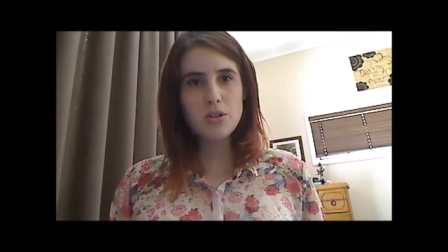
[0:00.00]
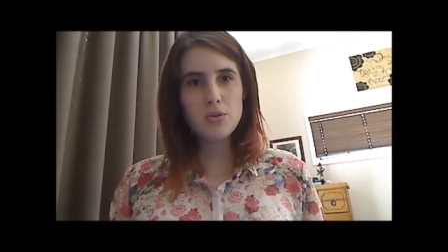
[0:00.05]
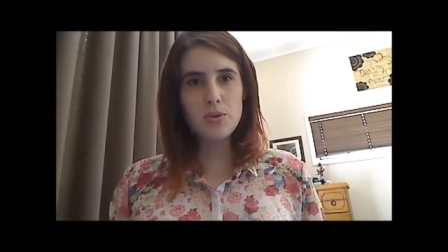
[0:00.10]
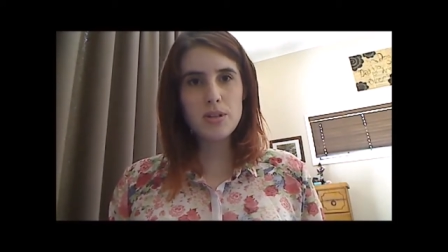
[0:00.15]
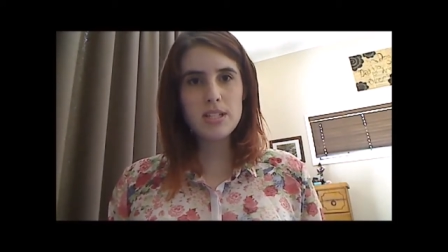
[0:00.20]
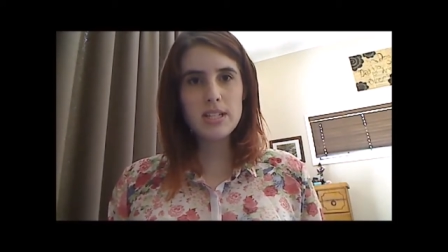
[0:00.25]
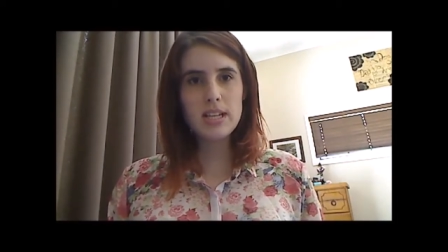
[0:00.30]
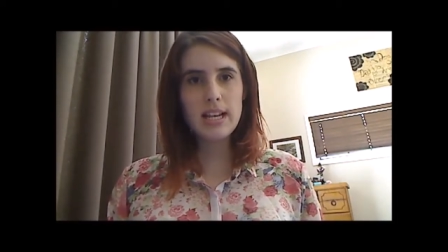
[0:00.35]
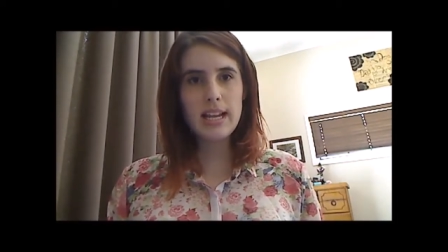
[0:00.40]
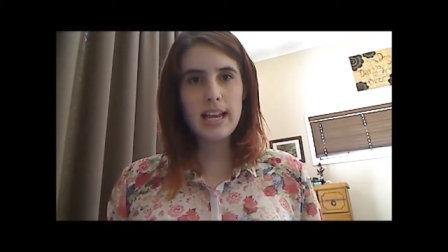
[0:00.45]

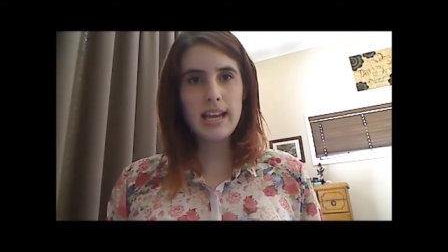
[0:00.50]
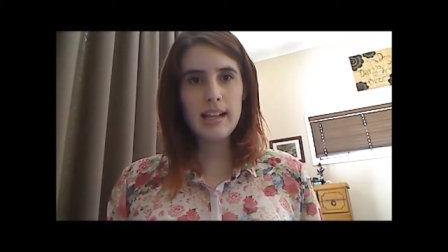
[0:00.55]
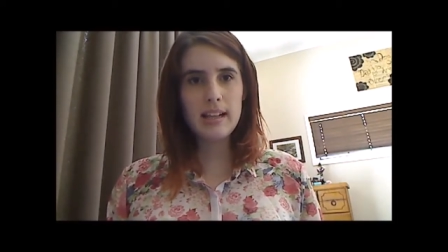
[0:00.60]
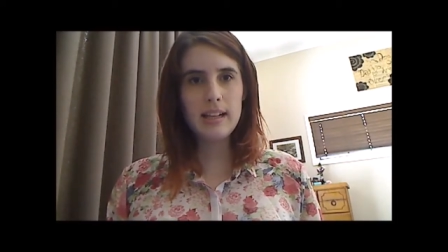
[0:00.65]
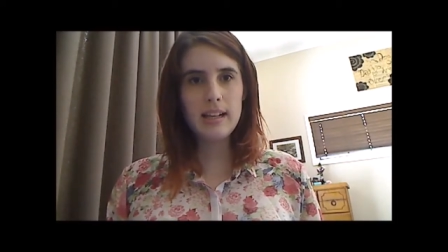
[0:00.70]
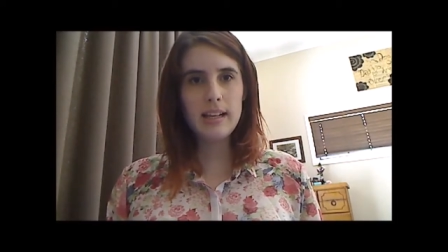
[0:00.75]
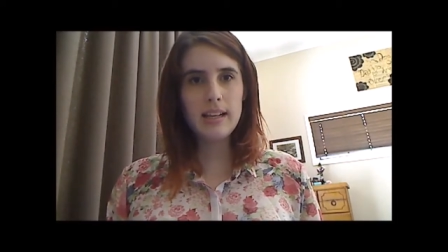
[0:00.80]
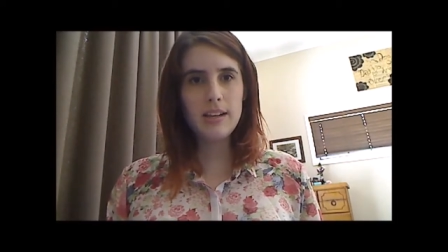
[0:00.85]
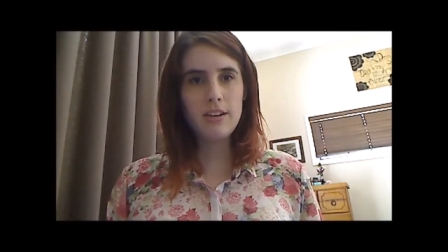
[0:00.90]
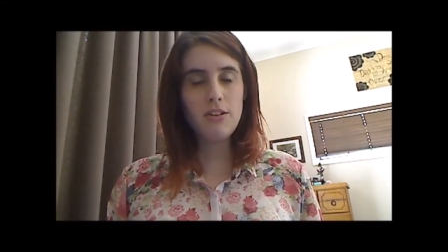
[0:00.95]
Twitter
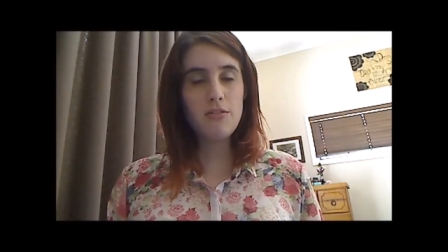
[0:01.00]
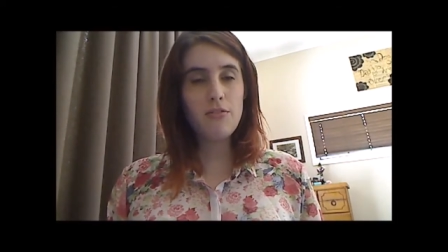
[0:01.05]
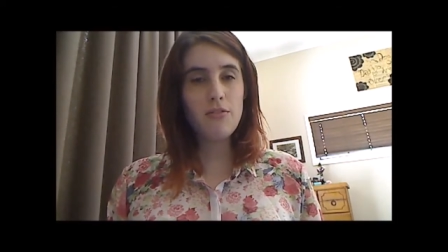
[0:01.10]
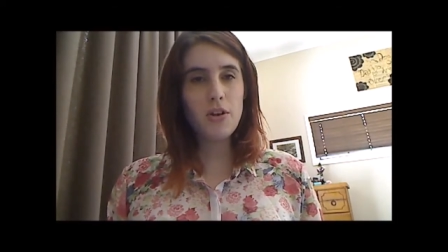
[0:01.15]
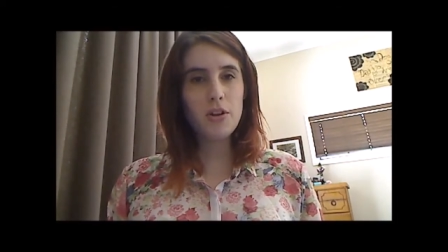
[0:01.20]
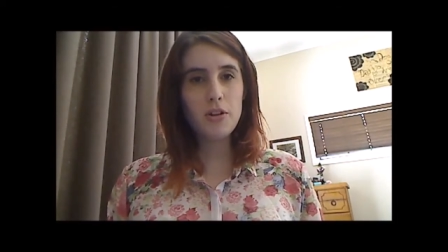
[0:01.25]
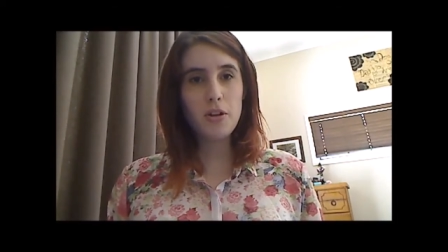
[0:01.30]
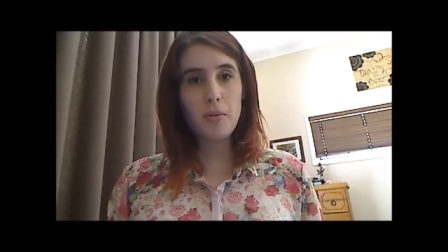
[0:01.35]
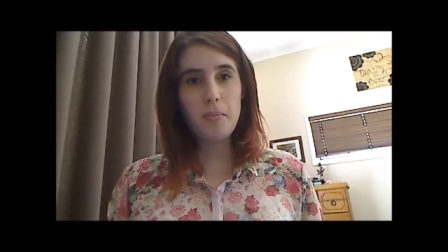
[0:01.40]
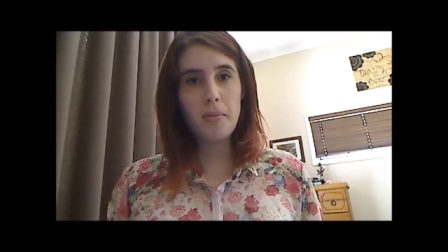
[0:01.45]
lately and you
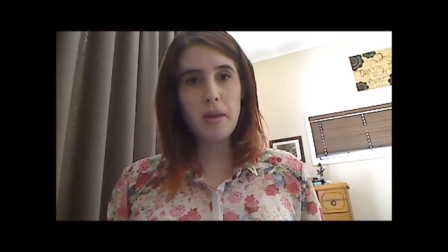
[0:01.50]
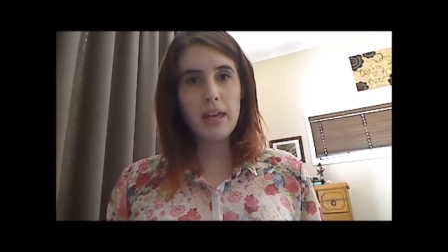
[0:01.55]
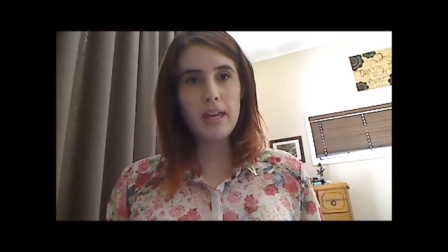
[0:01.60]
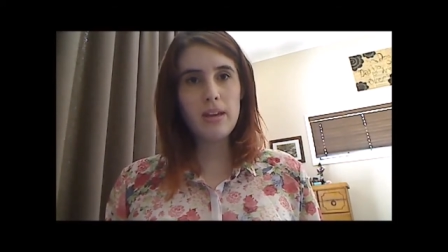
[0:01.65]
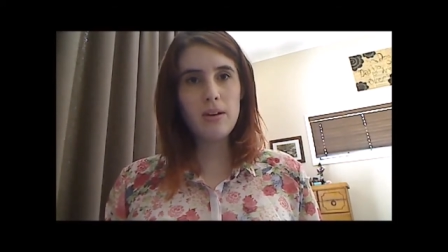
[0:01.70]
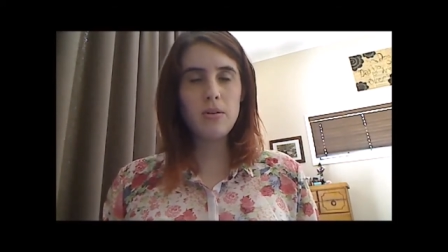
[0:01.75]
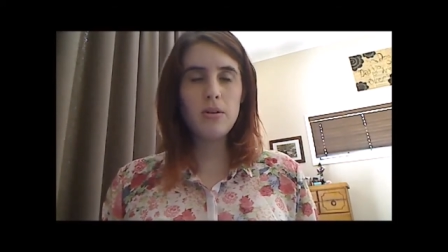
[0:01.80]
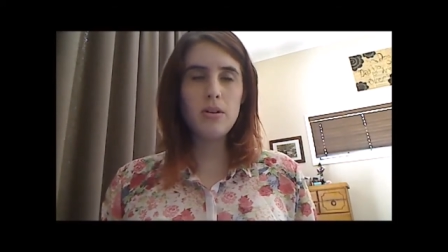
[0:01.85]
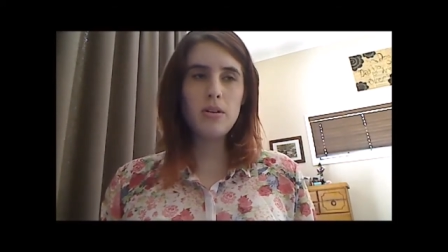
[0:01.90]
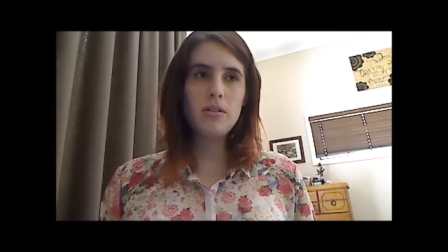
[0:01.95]
follow
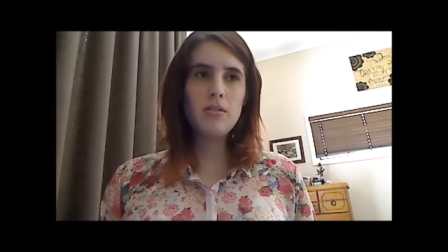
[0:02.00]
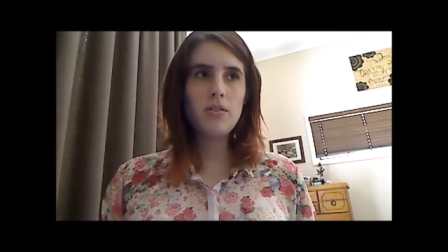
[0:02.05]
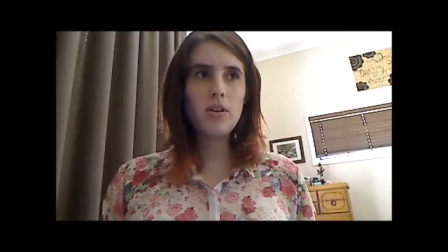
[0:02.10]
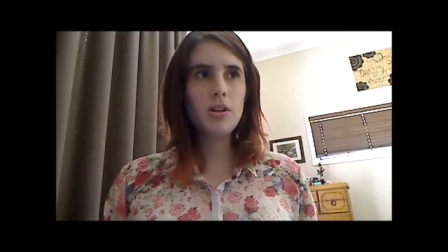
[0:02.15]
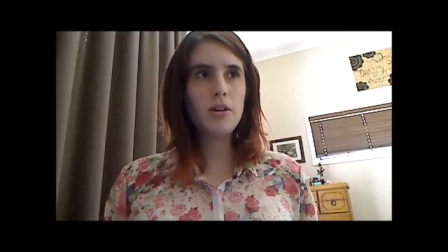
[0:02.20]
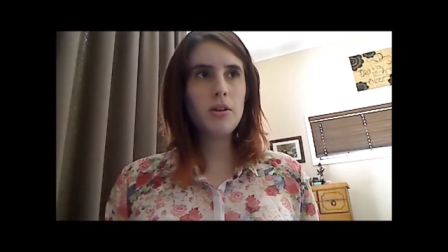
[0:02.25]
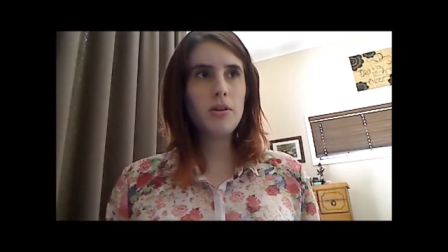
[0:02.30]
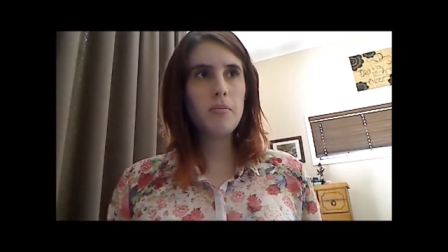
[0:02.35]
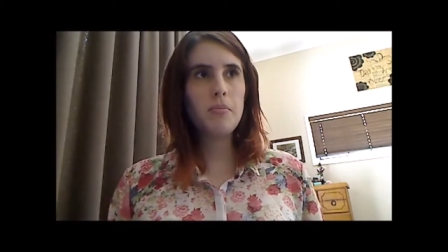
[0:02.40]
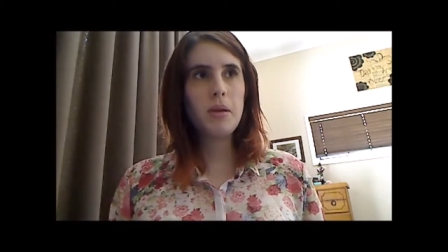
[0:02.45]
me or you
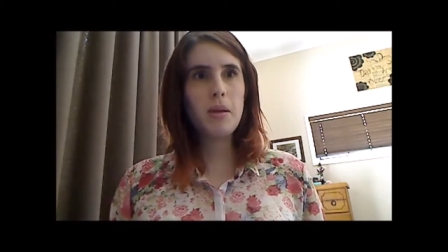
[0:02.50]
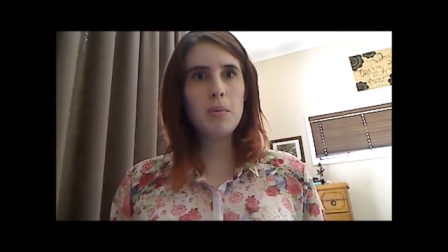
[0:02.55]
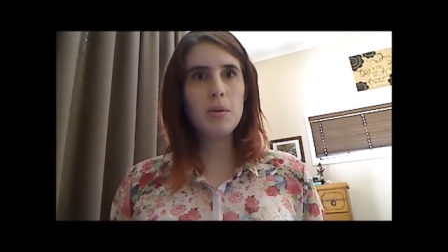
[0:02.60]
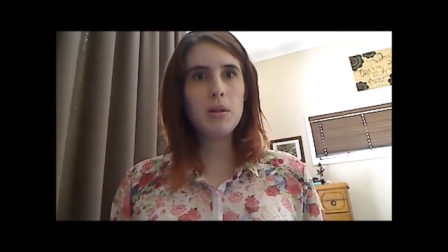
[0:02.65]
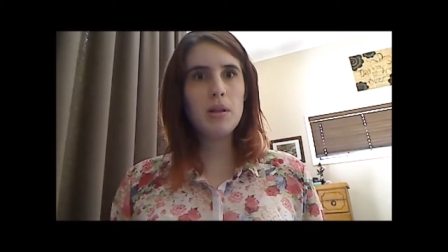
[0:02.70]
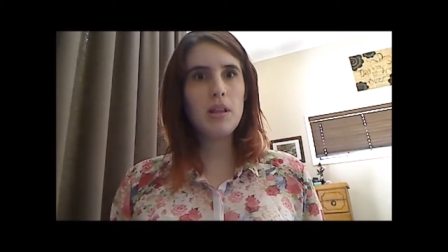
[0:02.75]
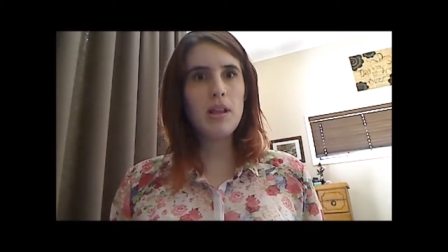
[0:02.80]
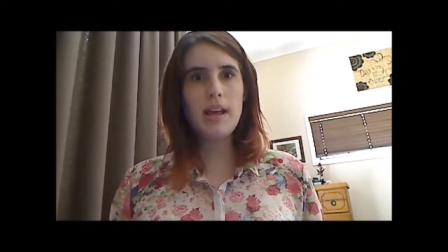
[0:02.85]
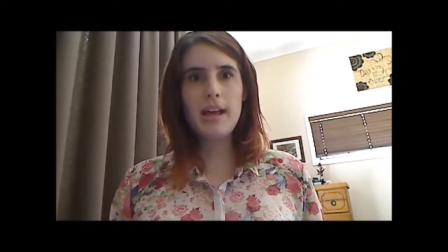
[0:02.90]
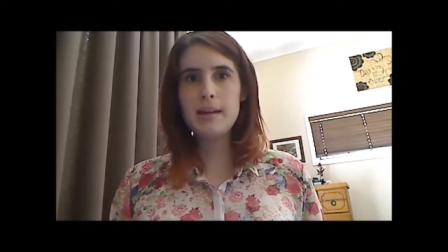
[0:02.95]
follow
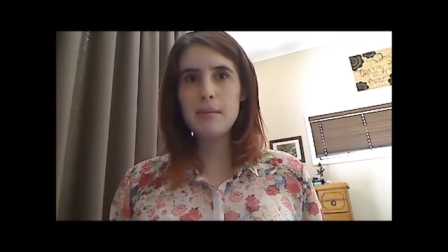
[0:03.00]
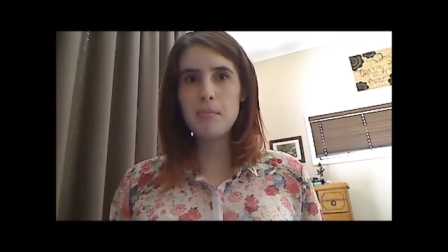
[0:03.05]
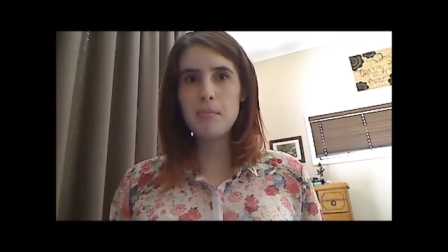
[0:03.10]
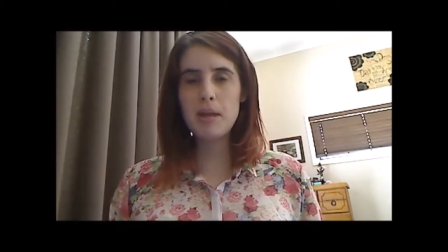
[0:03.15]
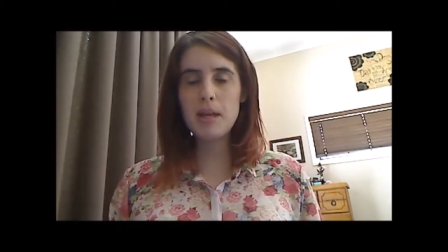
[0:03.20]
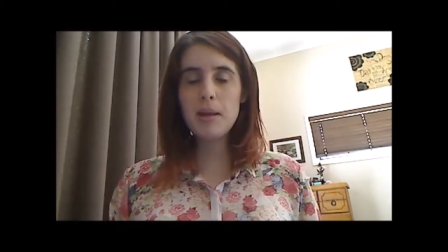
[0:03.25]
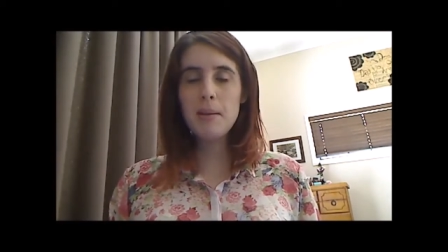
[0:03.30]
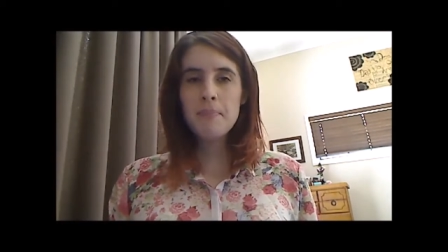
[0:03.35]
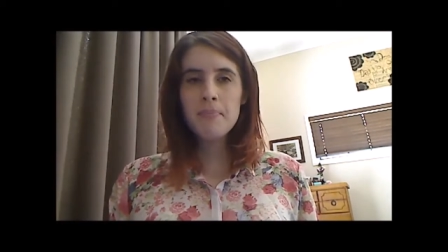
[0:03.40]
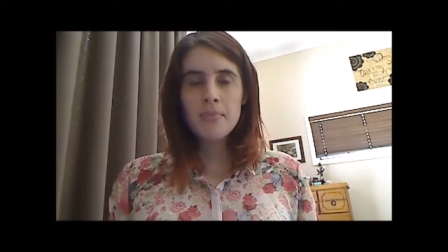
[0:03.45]
people like
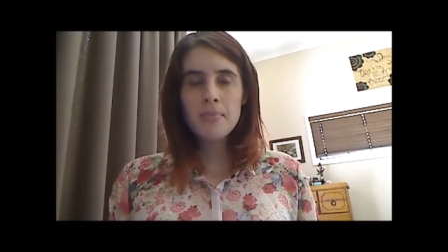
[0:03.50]
me,